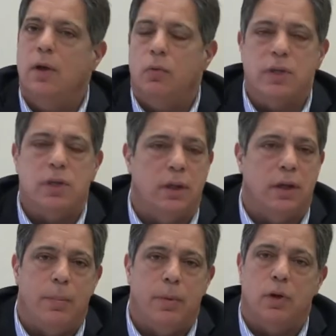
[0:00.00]
Recently,
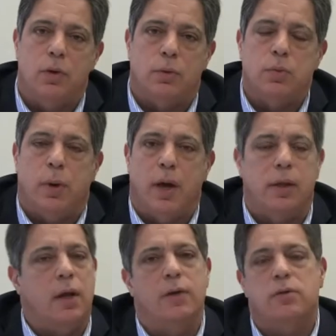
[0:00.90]
I've been endorsed by the
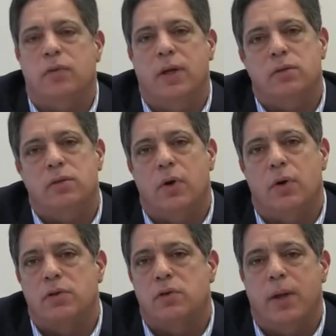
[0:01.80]
Conservation
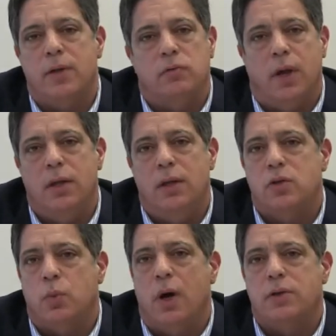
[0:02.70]
Voters of Pennsylvania, as
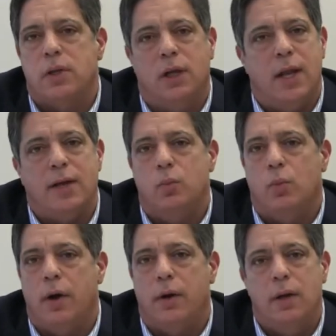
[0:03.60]
well as Clean Action
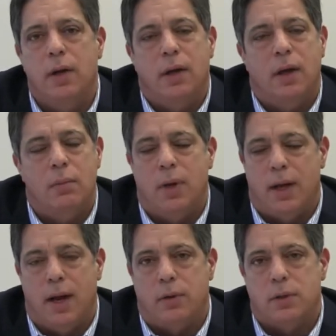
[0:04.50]
Water and many
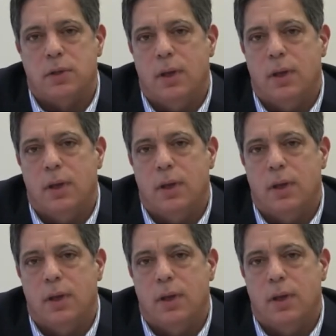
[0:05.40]
others.